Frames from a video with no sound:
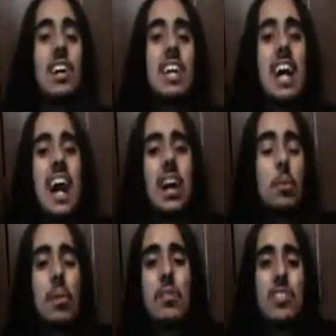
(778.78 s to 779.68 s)
yeah, I don't
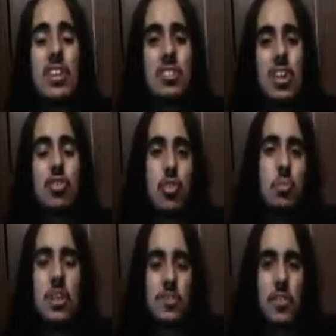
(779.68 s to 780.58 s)
blame Dan Schneider too
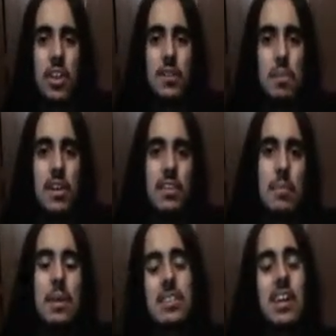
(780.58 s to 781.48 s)
much for this, because I
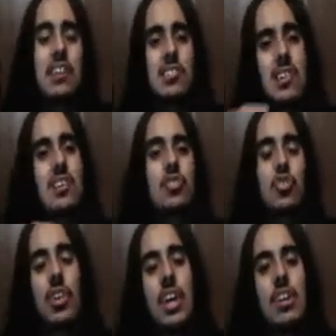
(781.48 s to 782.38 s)
mean, Dan Schneider's
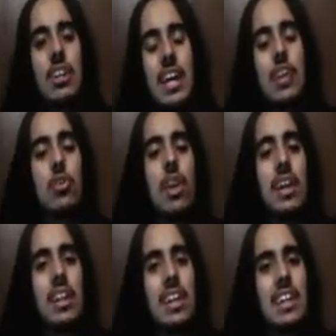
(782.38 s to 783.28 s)
career later
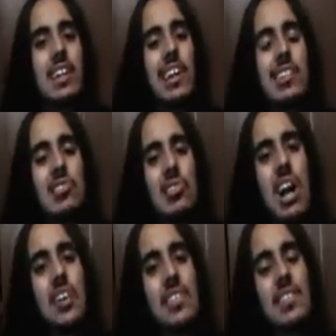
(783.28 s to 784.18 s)
on, like in the late
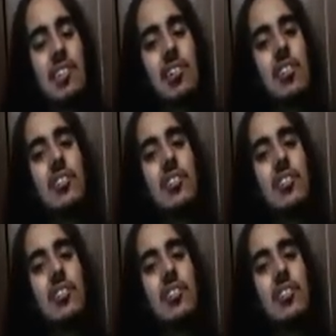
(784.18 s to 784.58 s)
2000s and the early